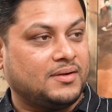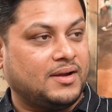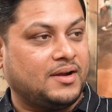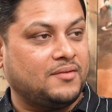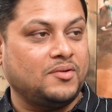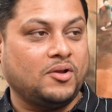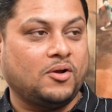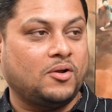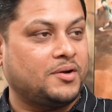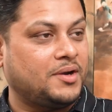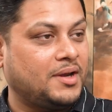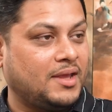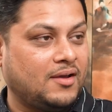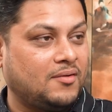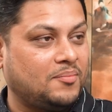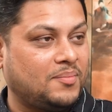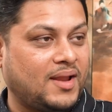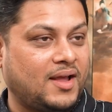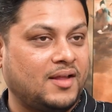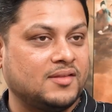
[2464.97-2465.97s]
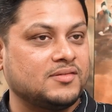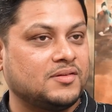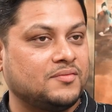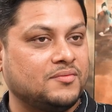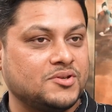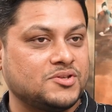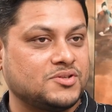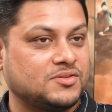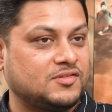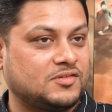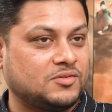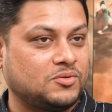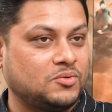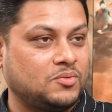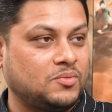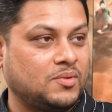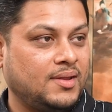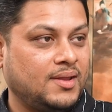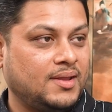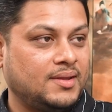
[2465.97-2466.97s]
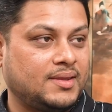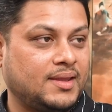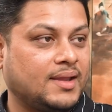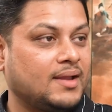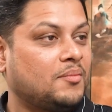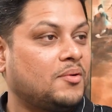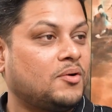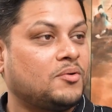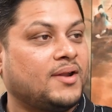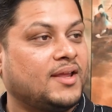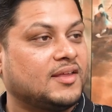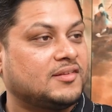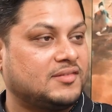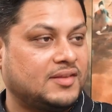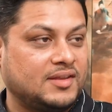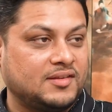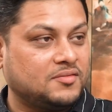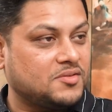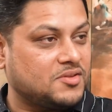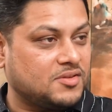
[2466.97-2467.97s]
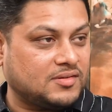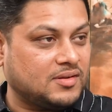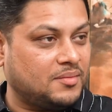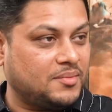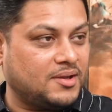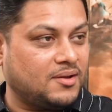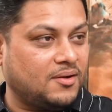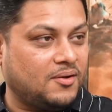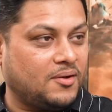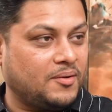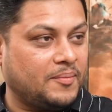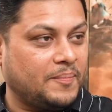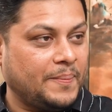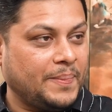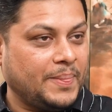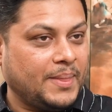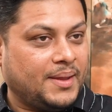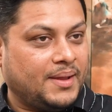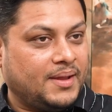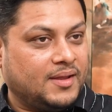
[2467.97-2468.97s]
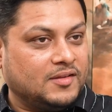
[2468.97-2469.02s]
And we already have plans and visions to think about next things which is coming along.